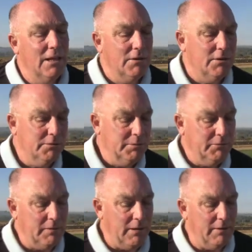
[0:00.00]

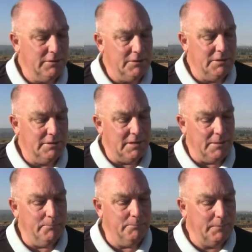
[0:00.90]
Christmas Flower, she's
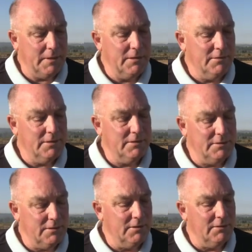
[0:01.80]

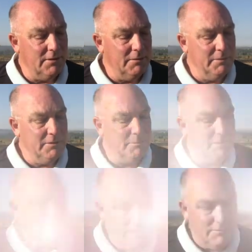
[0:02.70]
got a bit of
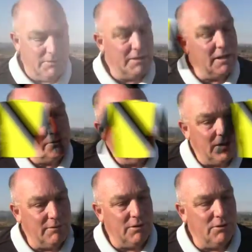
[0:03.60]
speed. It's very nice to
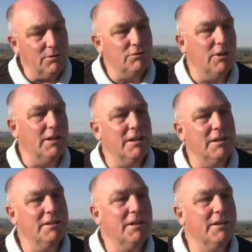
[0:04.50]
have a horse run
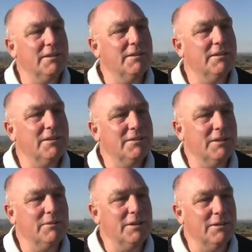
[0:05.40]
in
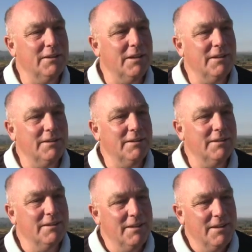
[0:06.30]
Stephen and
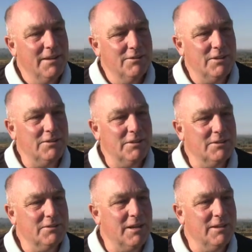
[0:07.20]

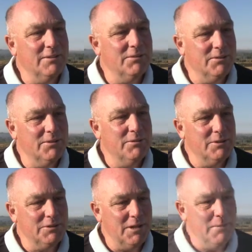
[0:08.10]
Jessica's colours for the
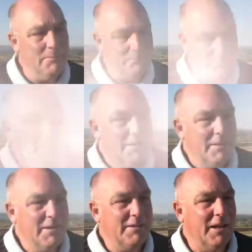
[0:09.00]
first time.
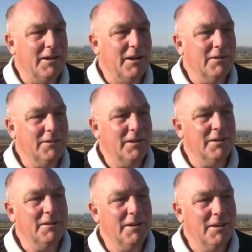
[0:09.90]
They stand out,
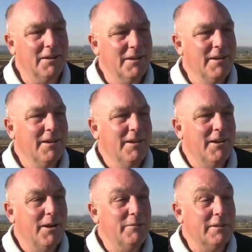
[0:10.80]
and
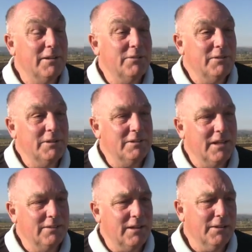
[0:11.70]
hopefully this filly
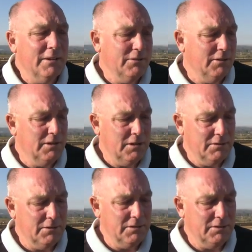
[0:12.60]
stands out. I think
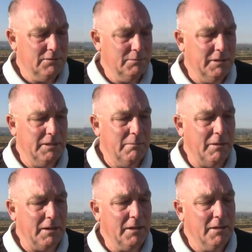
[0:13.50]
she'll be in the
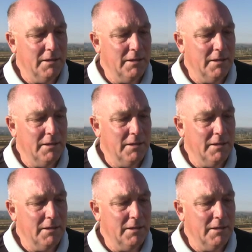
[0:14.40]
money.